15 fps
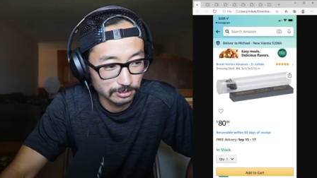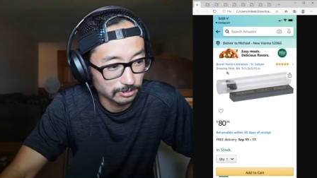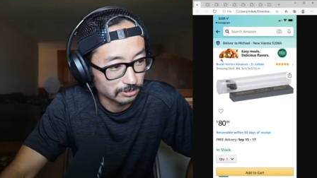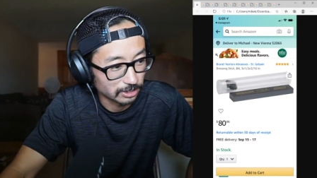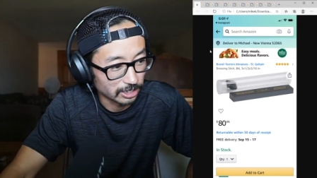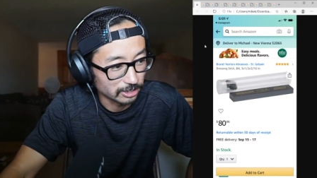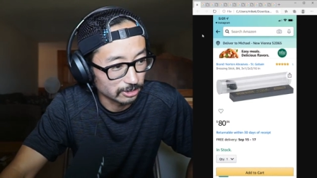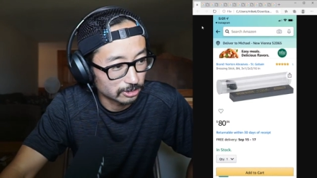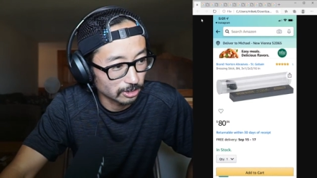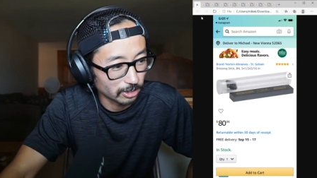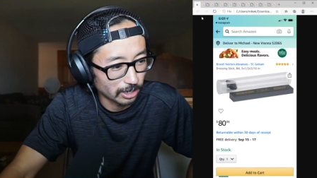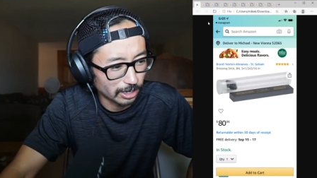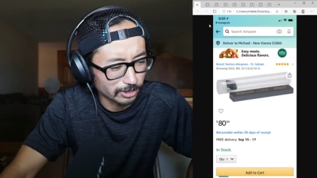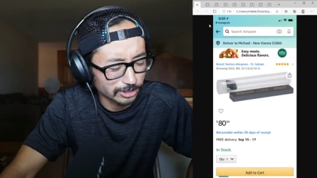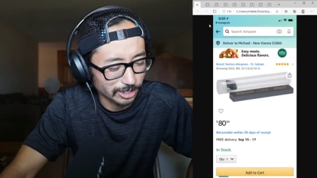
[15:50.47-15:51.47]
Right? So
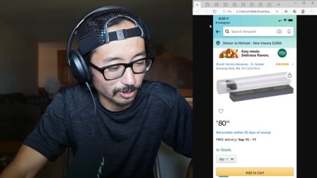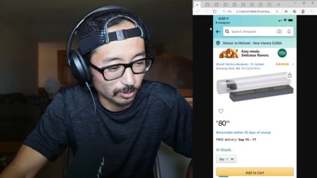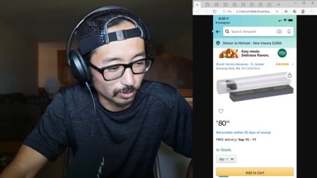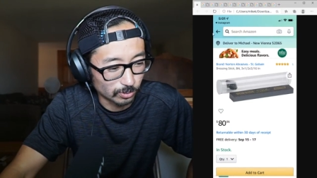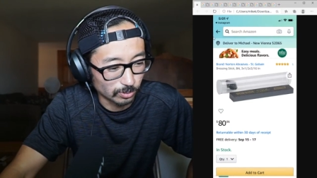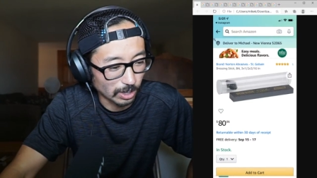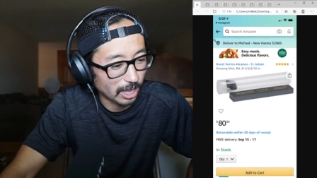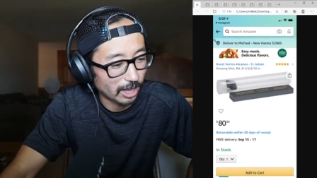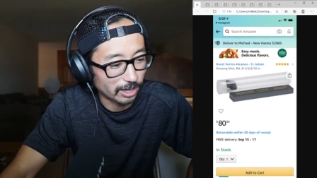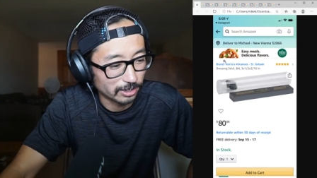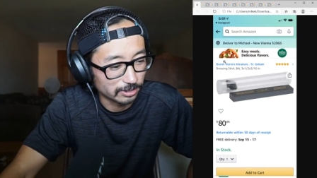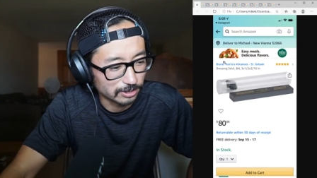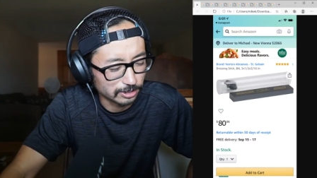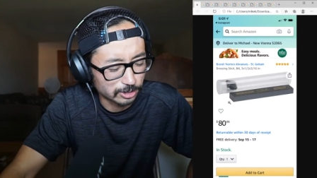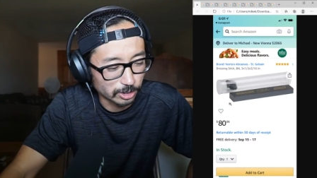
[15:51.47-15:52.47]
I was like,
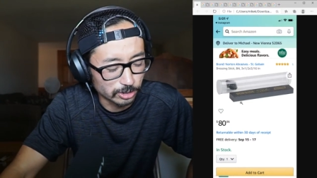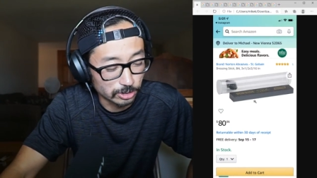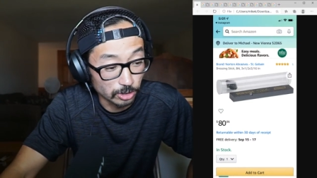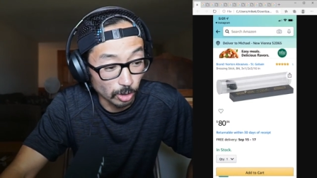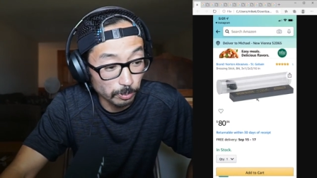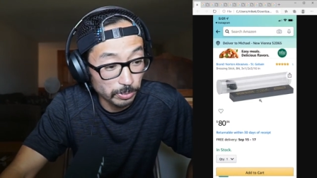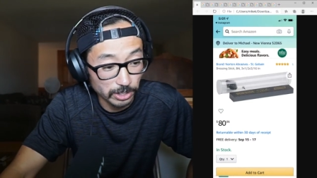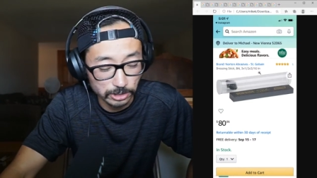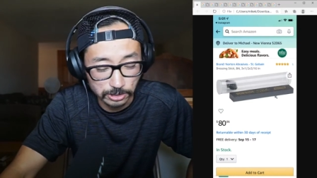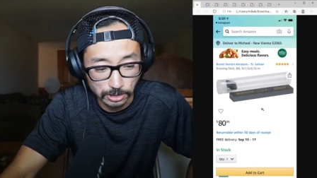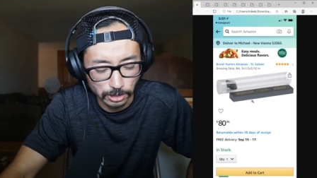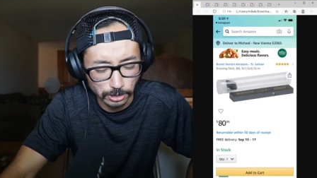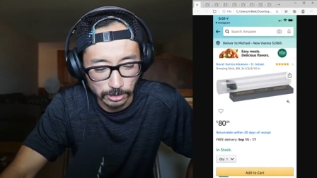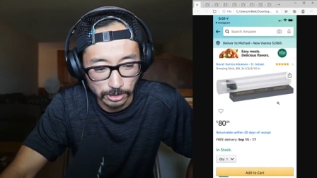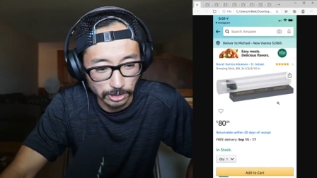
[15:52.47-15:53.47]
there's no picture
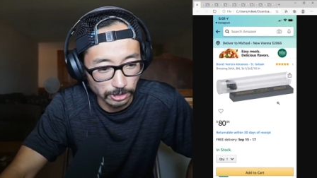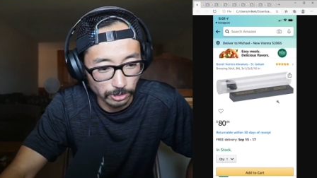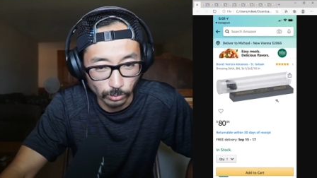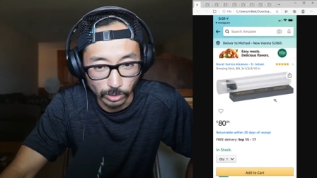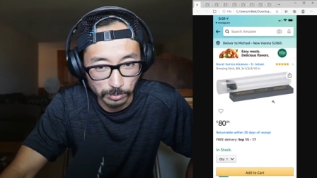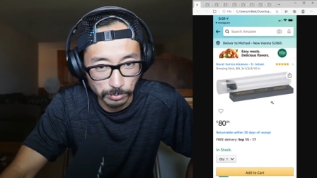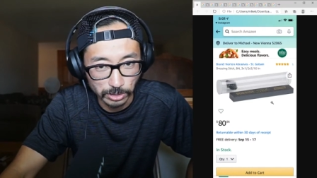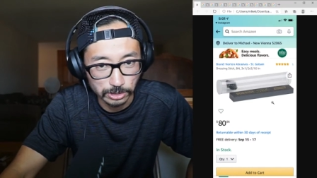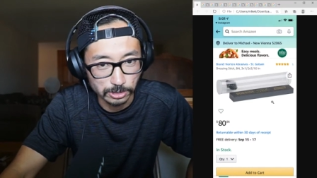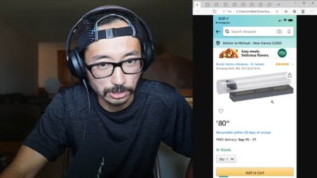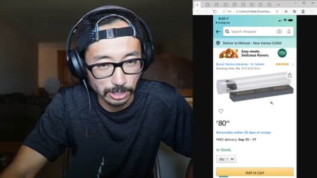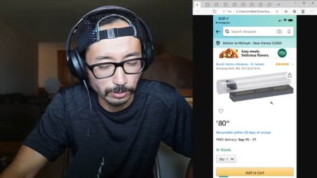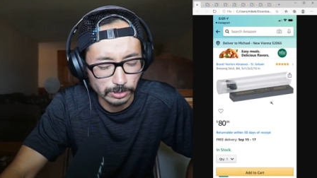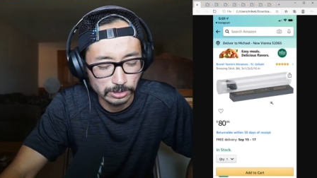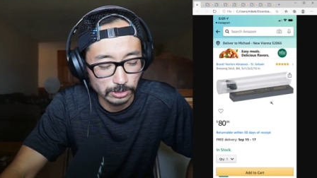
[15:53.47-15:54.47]
other than the one picture
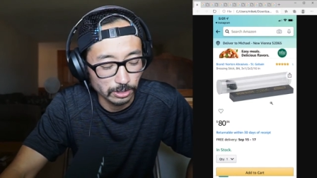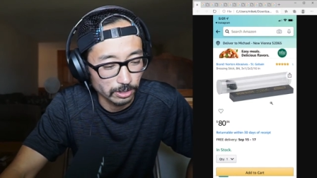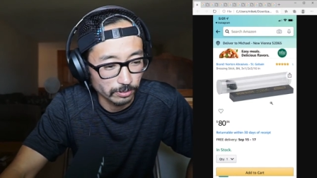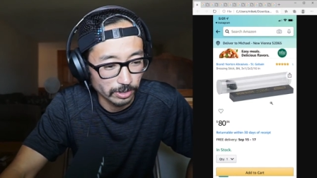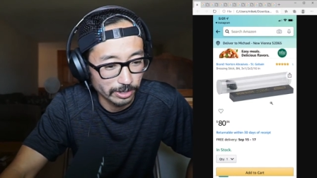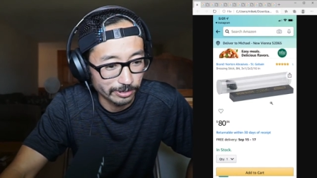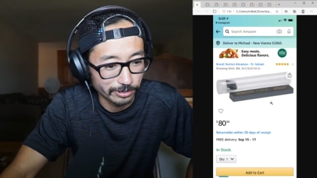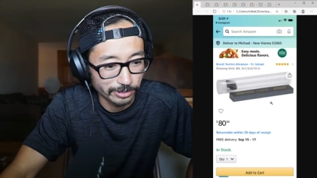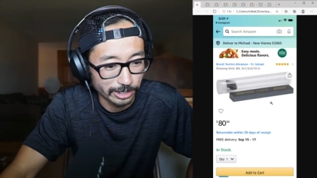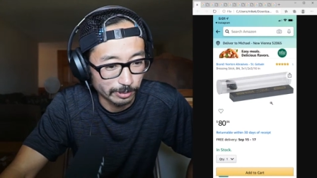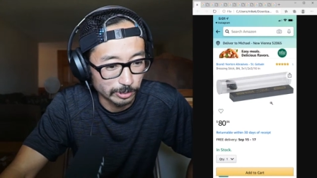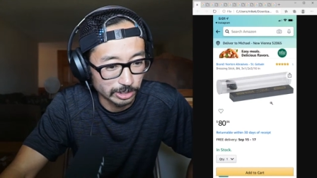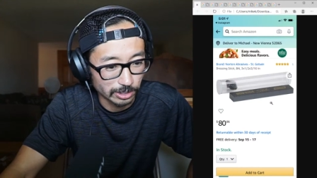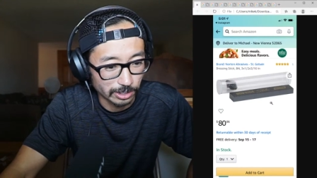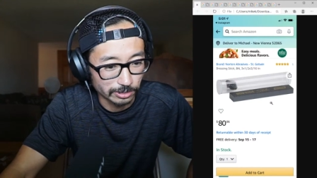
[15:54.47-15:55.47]
that we saw already on
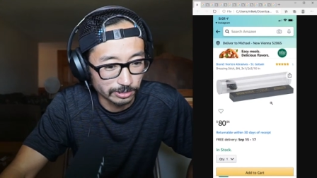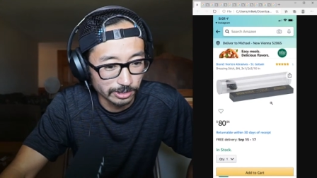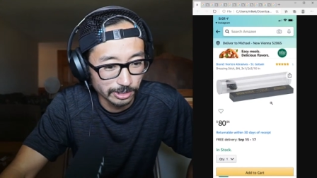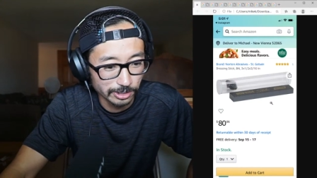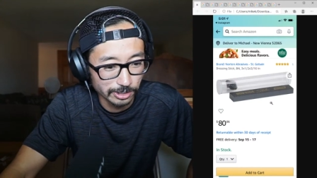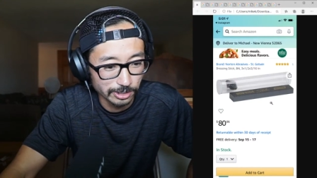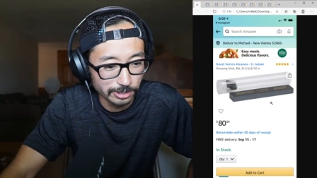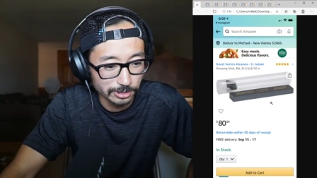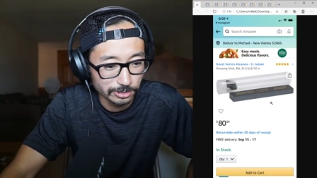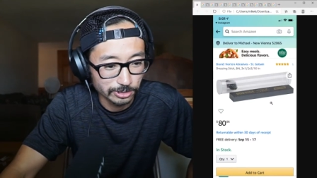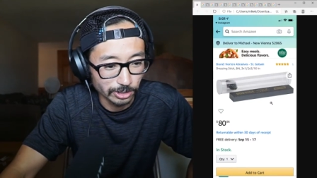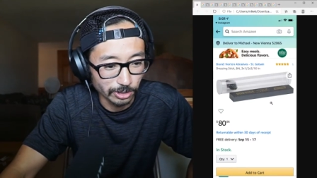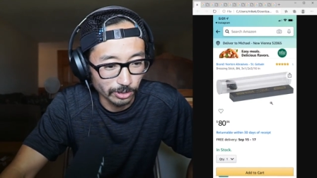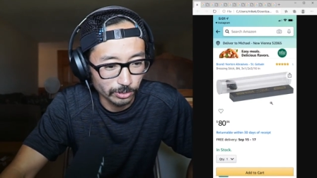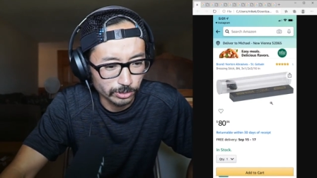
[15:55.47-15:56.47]
Amazon.
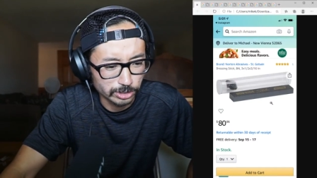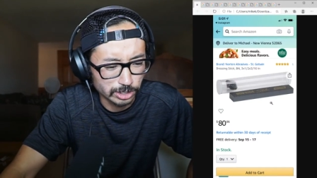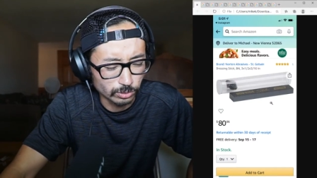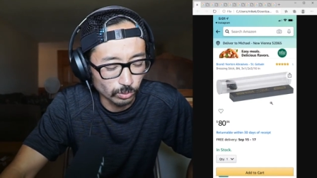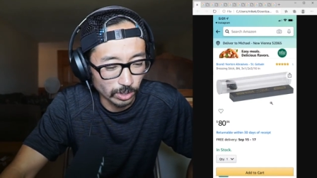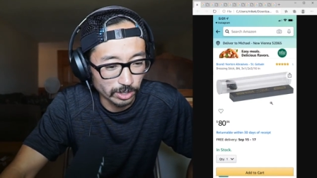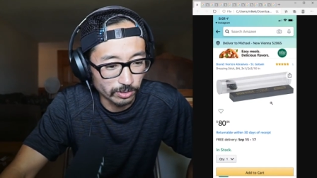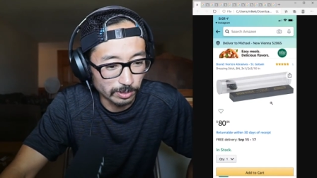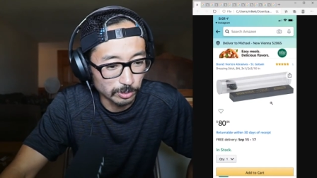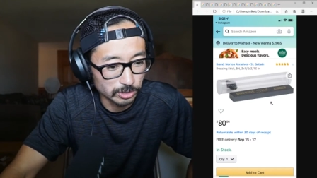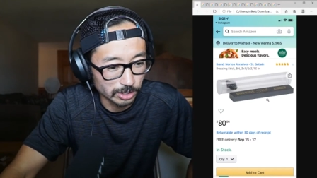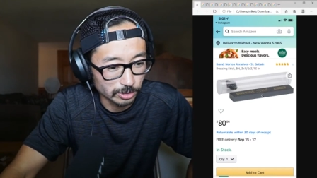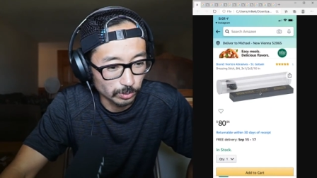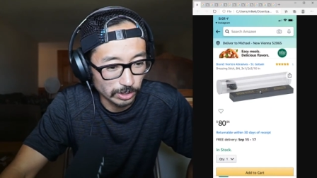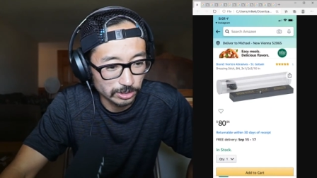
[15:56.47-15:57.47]
So Juan Ramos
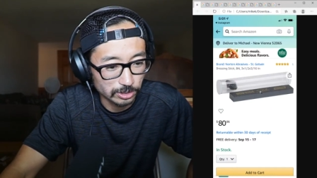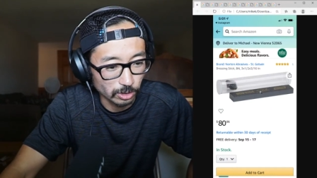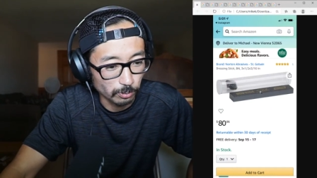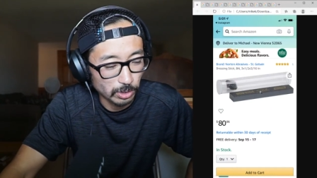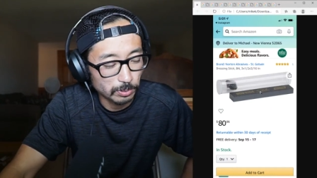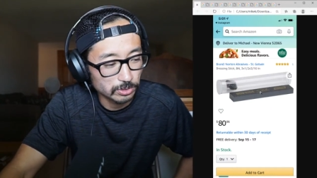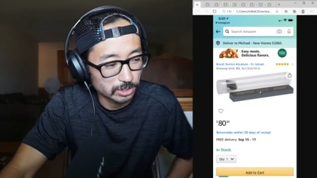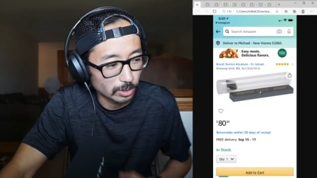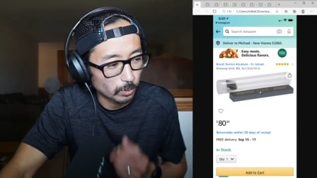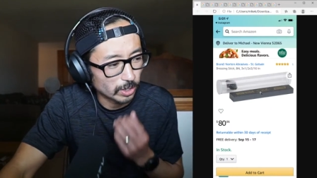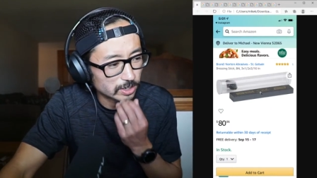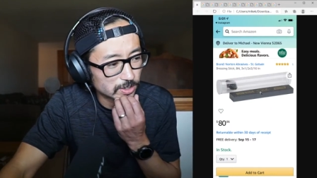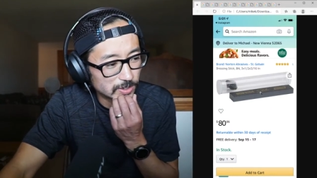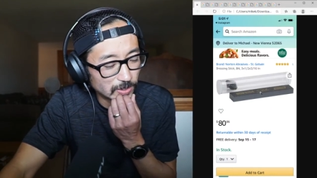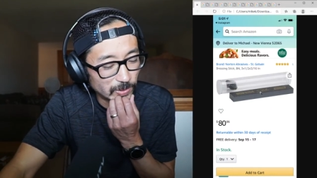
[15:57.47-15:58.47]
says whetstone. People say
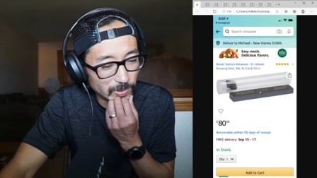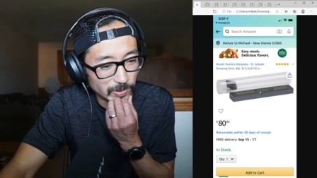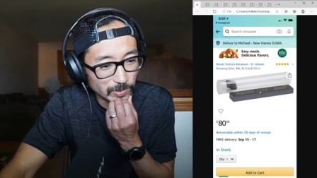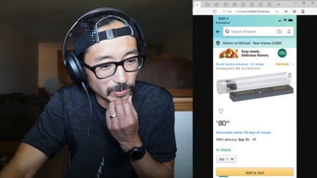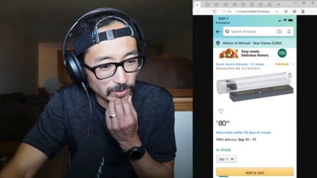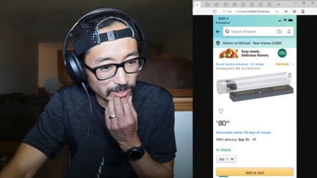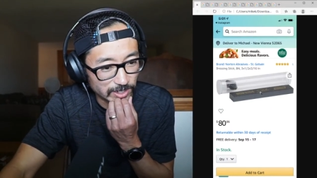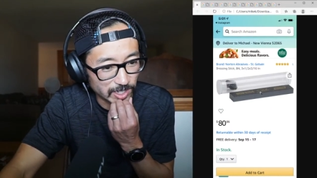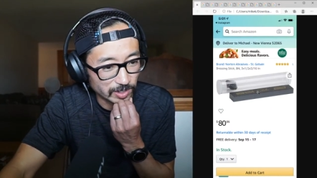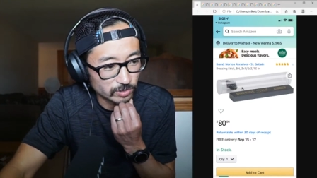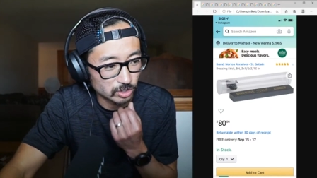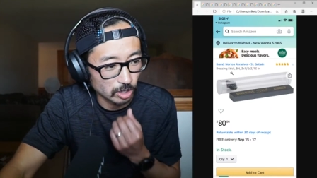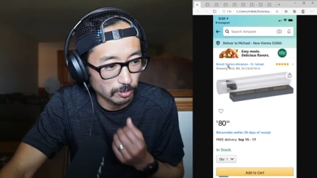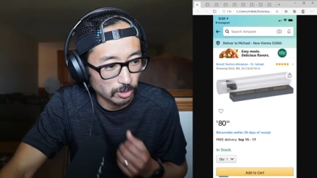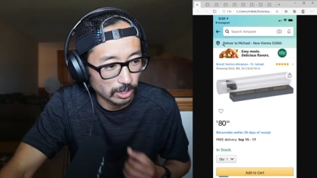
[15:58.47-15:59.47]
whetstone or like knife
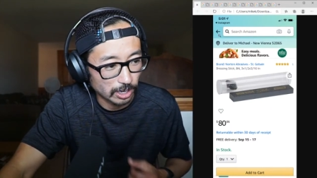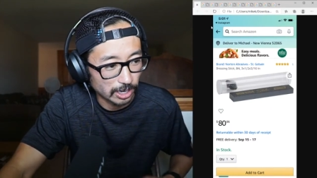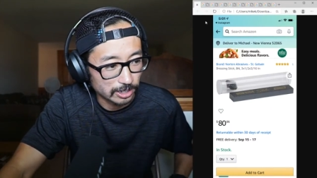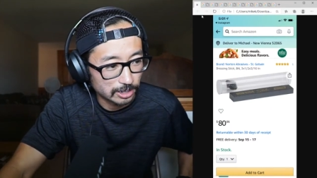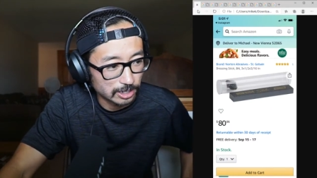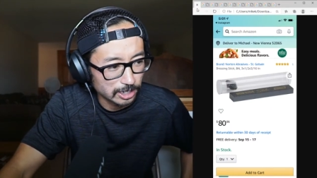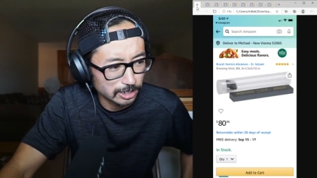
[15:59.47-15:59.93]
sharpener. I think